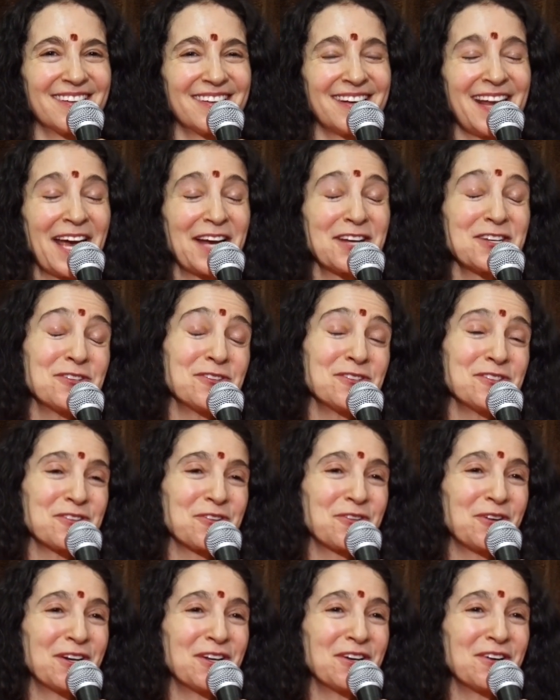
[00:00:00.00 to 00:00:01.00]
Nectar is
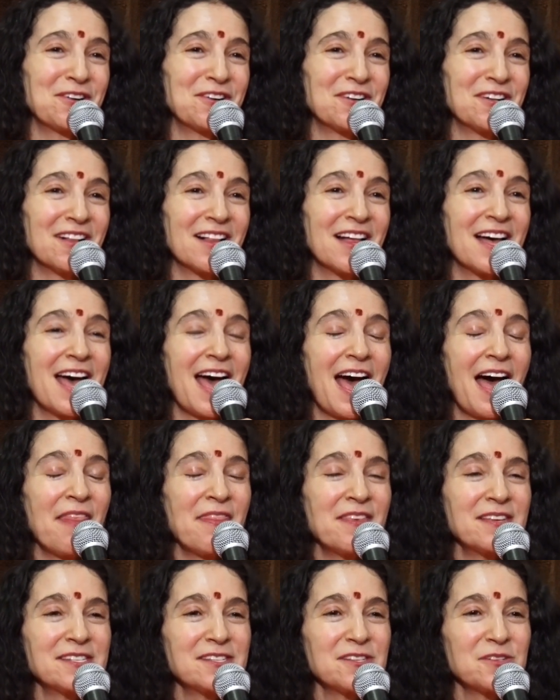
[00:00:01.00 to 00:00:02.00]
critical. And
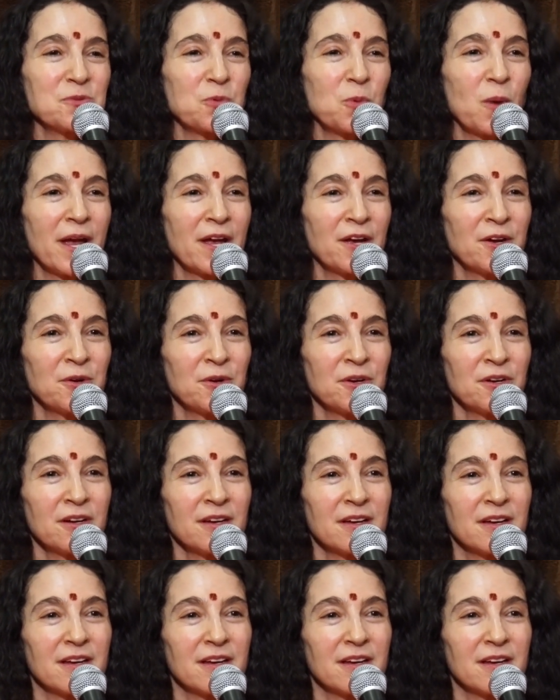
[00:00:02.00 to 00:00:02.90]
this is where